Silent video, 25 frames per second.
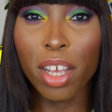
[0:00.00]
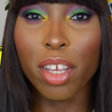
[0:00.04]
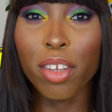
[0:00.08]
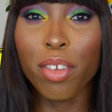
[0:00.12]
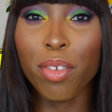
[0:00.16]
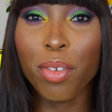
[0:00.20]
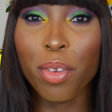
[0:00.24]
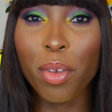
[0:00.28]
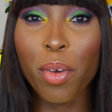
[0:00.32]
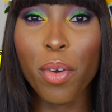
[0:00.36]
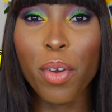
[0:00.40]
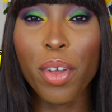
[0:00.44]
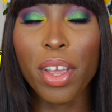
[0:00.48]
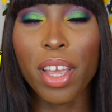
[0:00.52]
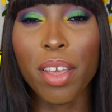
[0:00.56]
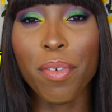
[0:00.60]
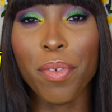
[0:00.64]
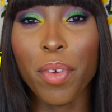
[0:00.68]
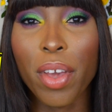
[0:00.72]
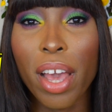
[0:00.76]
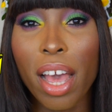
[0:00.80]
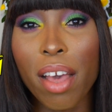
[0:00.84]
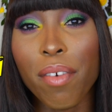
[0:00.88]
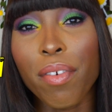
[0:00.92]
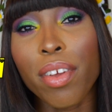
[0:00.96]
So if
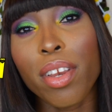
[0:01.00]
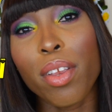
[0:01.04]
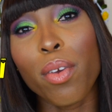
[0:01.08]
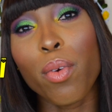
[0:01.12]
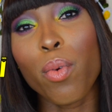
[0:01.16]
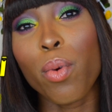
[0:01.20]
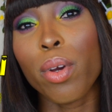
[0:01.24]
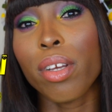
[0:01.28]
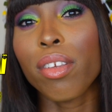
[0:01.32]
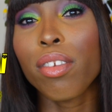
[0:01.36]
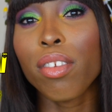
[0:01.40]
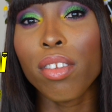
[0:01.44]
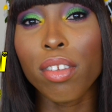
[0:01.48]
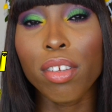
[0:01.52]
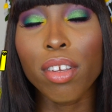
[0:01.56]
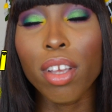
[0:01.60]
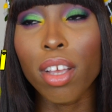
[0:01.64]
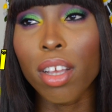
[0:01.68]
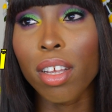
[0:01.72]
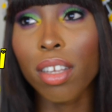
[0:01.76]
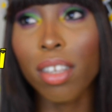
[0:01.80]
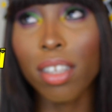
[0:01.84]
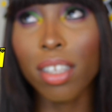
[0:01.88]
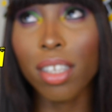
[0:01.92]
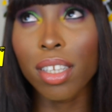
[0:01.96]
you have any
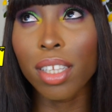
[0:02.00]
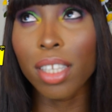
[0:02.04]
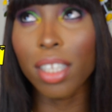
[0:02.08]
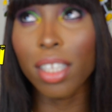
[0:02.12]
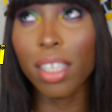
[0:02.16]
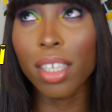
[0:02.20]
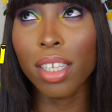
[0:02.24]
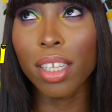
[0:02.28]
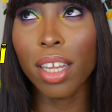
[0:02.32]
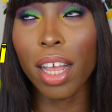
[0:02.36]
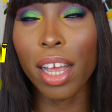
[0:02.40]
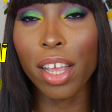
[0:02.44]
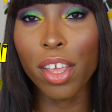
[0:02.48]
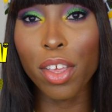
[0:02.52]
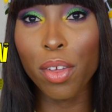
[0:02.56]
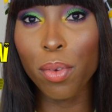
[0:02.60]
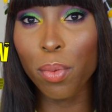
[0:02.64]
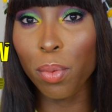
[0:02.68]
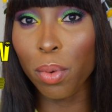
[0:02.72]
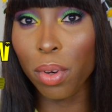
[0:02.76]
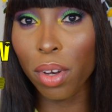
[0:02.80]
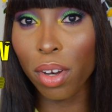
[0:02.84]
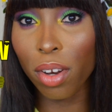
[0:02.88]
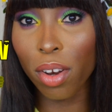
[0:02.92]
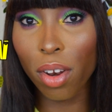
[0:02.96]
questions that you
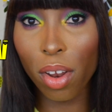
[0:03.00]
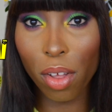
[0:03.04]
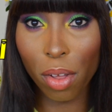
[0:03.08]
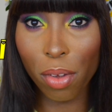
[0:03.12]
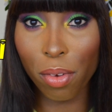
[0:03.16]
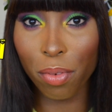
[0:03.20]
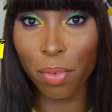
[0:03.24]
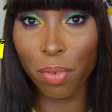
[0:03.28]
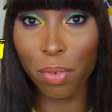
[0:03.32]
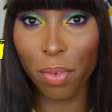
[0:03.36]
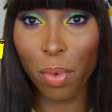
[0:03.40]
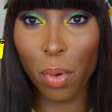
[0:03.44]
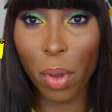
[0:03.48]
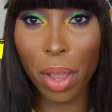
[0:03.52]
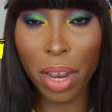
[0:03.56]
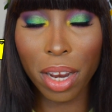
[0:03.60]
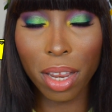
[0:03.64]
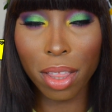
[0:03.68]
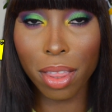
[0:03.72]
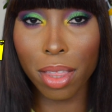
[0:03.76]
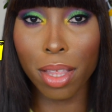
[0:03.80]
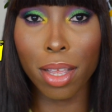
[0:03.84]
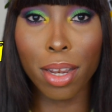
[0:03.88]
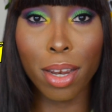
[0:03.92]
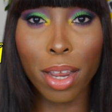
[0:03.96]
would love, or
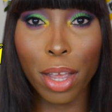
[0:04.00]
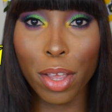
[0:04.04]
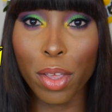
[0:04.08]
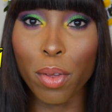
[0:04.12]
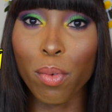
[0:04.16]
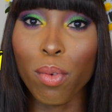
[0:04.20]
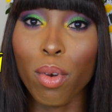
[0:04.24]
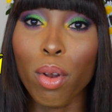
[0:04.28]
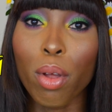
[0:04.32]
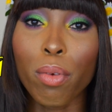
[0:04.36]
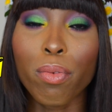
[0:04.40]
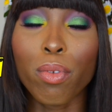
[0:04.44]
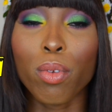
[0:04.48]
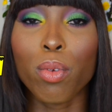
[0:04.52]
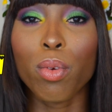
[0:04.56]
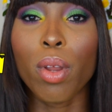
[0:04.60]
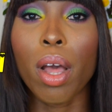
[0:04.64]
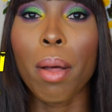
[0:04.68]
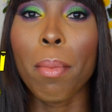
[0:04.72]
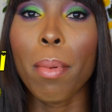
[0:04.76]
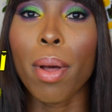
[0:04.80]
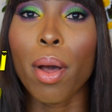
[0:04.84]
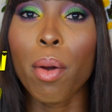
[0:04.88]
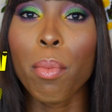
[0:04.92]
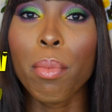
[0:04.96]
anything that you would love to
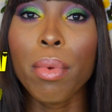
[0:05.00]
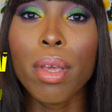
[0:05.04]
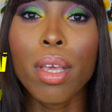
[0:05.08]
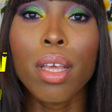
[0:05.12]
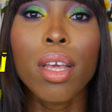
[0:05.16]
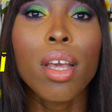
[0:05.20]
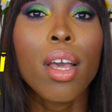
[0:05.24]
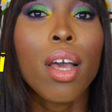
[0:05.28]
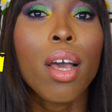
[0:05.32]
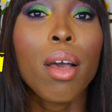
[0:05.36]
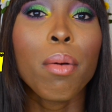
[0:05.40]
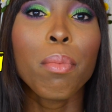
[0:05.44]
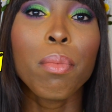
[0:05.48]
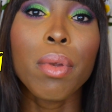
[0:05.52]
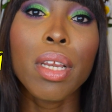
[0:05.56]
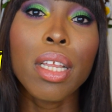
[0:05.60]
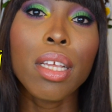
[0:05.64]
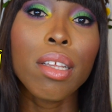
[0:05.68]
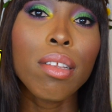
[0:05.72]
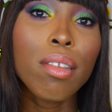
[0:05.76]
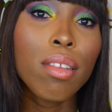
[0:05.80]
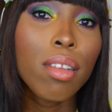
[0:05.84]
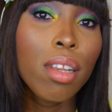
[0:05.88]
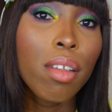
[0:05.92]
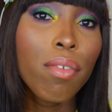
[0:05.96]
know about me,
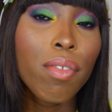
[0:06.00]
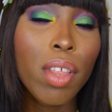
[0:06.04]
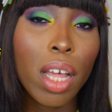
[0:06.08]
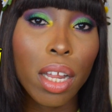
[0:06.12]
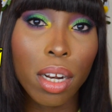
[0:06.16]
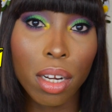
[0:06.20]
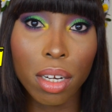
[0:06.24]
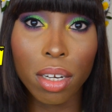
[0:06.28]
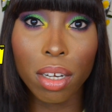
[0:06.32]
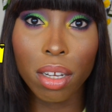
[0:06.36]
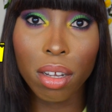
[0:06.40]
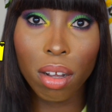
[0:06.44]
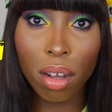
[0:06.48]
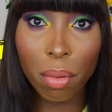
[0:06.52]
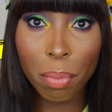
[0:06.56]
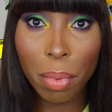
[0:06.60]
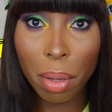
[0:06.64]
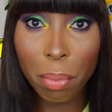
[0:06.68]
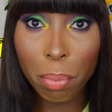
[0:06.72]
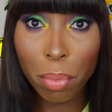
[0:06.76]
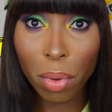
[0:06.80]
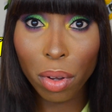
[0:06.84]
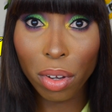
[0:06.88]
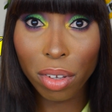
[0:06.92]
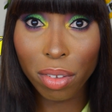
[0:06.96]
please leave that in the
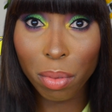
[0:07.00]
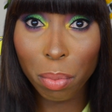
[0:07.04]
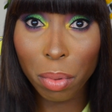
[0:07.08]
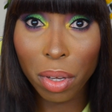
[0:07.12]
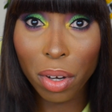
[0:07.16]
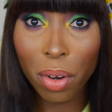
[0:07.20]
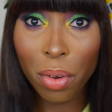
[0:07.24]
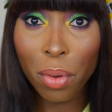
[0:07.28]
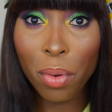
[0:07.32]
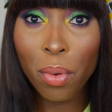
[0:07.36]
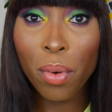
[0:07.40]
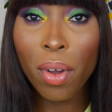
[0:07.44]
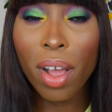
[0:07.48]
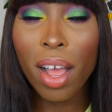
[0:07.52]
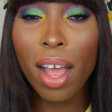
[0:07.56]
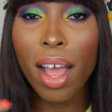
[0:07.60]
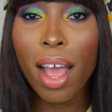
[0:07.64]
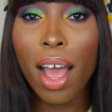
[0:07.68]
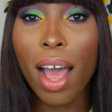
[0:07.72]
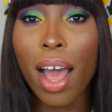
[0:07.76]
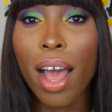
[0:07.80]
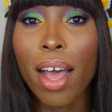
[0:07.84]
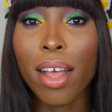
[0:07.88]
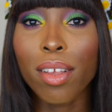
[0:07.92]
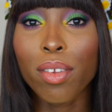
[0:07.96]
comment box below,
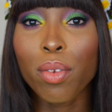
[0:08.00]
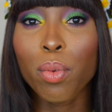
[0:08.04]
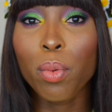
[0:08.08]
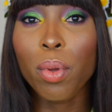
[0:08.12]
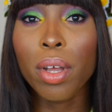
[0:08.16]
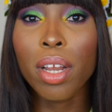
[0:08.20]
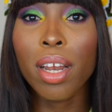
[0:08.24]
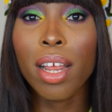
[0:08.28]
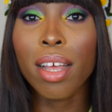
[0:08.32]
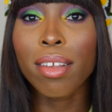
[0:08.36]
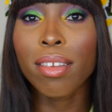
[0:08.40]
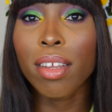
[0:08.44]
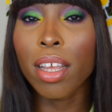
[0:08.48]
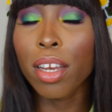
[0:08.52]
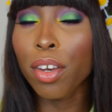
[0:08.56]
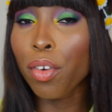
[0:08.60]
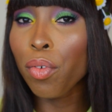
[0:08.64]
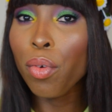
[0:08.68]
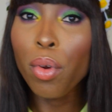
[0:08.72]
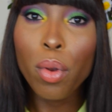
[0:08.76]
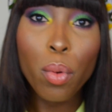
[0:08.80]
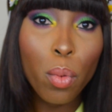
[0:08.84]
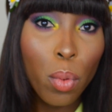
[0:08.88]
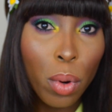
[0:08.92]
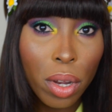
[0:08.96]
as well as any
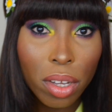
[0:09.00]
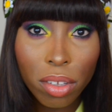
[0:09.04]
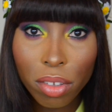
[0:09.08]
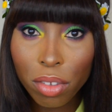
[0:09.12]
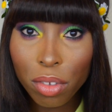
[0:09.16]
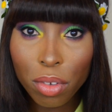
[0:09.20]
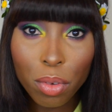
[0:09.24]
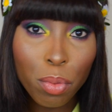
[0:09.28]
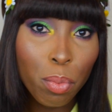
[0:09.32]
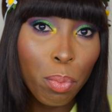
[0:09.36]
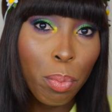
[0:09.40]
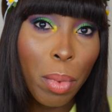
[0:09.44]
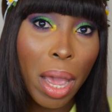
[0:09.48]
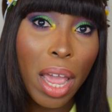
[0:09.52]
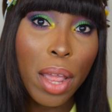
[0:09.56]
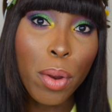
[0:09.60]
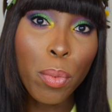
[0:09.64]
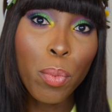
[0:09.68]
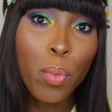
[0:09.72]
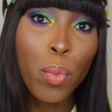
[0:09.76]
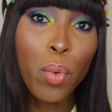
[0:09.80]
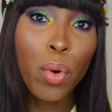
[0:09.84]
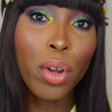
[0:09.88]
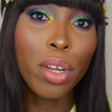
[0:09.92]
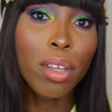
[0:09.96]
requests you
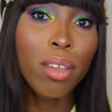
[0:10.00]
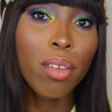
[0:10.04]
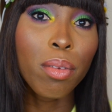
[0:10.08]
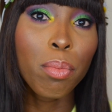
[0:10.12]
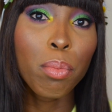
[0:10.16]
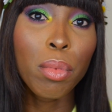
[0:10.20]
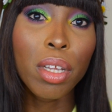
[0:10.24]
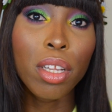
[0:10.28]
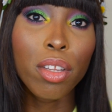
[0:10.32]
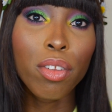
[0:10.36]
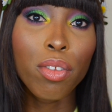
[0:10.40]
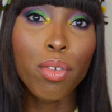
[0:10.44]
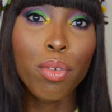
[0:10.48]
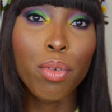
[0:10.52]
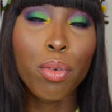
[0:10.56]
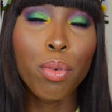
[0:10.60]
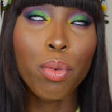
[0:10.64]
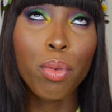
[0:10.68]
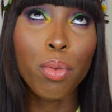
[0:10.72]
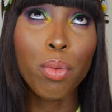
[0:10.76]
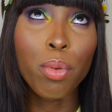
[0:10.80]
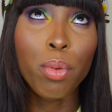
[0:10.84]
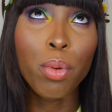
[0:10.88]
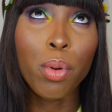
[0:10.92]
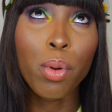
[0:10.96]
might want me
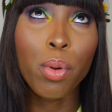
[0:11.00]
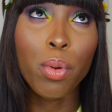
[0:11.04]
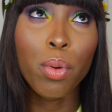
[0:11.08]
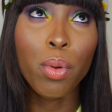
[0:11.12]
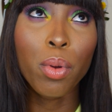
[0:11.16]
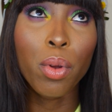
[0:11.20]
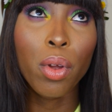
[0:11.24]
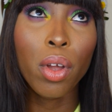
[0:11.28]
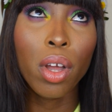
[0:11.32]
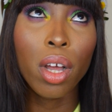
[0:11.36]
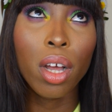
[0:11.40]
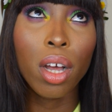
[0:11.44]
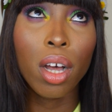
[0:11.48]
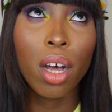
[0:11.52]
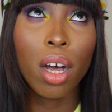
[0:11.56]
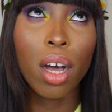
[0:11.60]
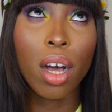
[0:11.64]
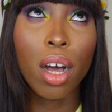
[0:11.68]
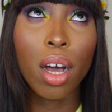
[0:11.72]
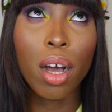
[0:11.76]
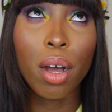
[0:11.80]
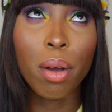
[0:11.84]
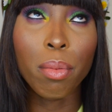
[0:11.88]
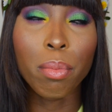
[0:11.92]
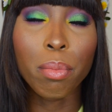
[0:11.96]
to
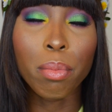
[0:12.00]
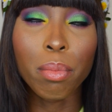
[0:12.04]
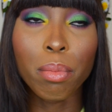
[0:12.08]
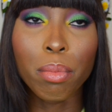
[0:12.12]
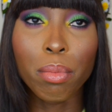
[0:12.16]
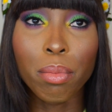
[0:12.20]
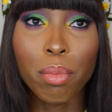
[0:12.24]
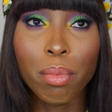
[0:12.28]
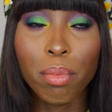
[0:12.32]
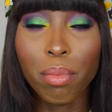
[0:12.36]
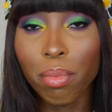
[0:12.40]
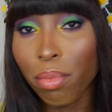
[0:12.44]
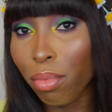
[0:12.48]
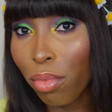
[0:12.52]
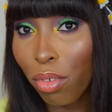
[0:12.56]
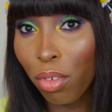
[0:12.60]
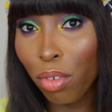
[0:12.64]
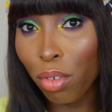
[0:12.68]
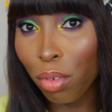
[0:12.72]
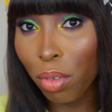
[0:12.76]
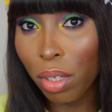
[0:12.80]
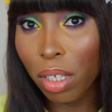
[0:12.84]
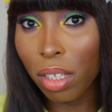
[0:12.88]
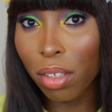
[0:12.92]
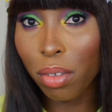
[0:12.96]
um,
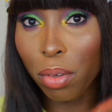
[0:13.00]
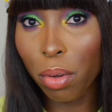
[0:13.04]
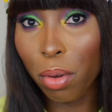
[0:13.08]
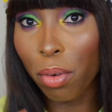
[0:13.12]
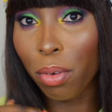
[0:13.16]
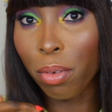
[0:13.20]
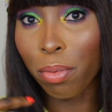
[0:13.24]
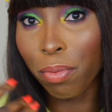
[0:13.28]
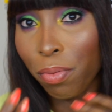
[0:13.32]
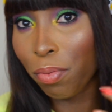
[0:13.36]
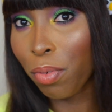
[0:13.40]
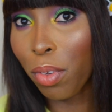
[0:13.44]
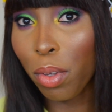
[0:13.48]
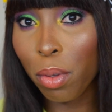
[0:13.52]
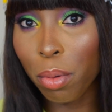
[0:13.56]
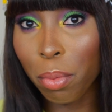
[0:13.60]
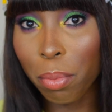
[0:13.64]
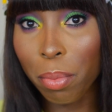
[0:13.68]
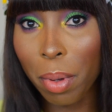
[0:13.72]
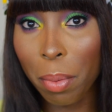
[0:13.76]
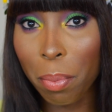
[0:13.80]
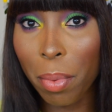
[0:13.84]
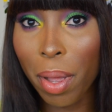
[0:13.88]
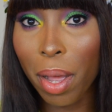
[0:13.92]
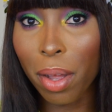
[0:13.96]
treat or
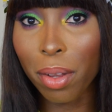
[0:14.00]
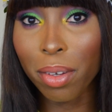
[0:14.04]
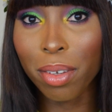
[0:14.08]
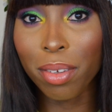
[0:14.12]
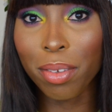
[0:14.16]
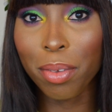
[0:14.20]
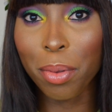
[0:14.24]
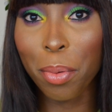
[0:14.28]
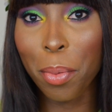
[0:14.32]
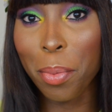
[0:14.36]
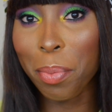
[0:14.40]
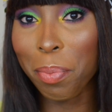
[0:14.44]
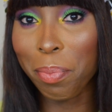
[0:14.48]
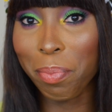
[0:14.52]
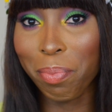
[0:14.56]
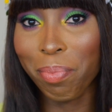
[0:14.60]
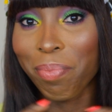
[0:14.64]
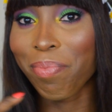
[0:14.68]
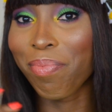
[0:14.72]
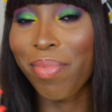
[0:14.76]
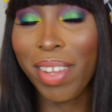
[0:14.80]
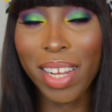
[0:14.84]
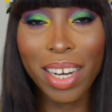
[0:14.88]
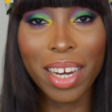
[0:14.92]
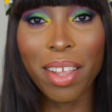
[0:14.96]
film about. So
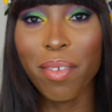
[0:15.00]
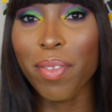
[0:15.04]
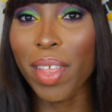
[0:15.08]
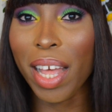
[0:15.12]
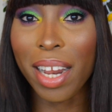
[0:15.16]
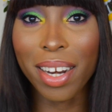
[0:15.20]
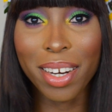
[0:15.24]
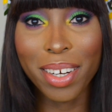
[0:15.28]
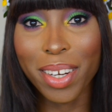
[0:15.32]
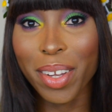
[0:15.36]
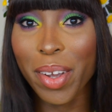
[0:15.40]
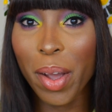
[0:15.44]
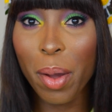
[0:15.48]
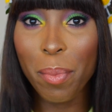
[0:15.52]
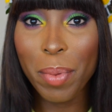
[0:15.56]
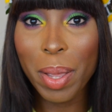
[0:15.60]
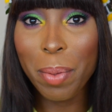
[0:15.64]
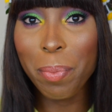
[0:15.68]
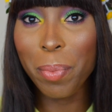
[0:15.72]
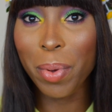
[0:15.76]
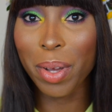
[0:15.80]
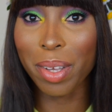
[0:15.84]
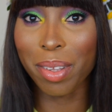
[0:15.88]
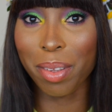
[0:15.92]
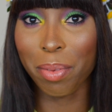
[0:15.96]
leave that in the
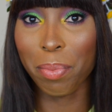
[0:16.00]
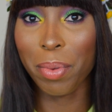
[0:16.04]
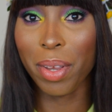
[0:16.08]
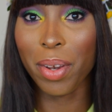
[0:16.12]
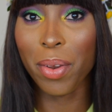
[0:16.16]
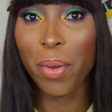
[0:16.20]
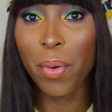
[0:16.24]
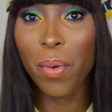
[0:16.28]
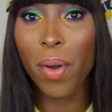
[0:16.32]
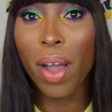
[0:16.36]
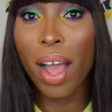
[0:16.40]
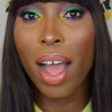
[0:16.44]
comment box below.